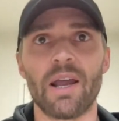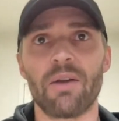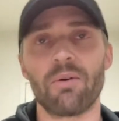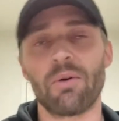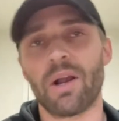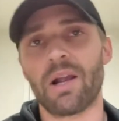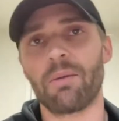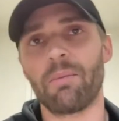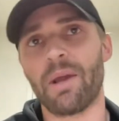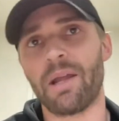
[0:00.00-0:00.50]
I
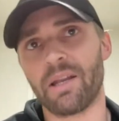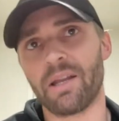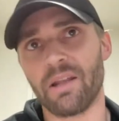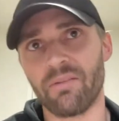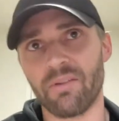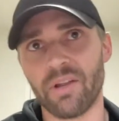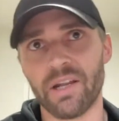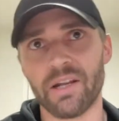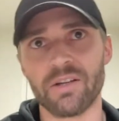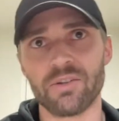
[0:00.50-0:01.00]
recommend
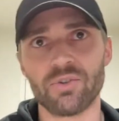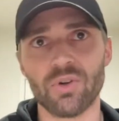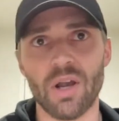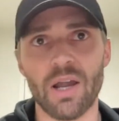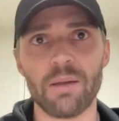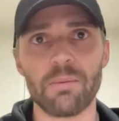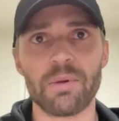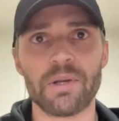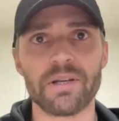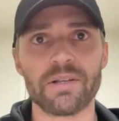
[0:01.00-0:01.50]
giving it a
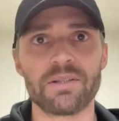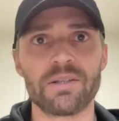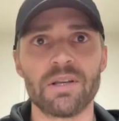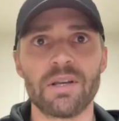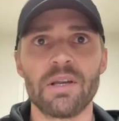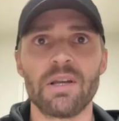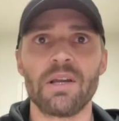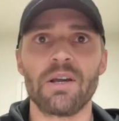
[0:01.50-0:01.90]
try, because